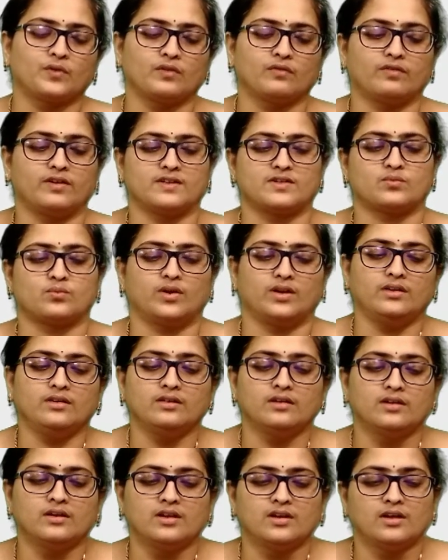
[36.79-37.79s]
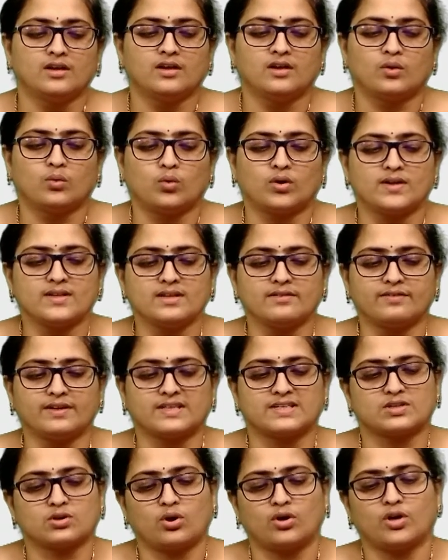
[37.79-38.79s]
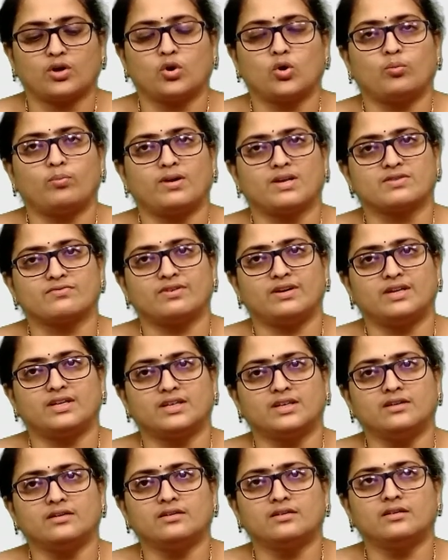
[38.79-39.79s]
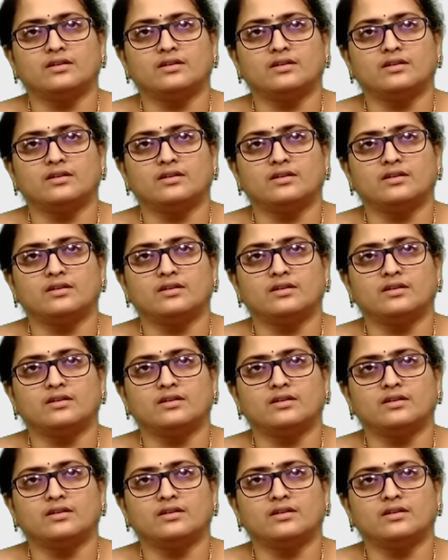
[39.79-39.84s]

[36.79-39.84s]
First one, what is a first-order low-pass filter?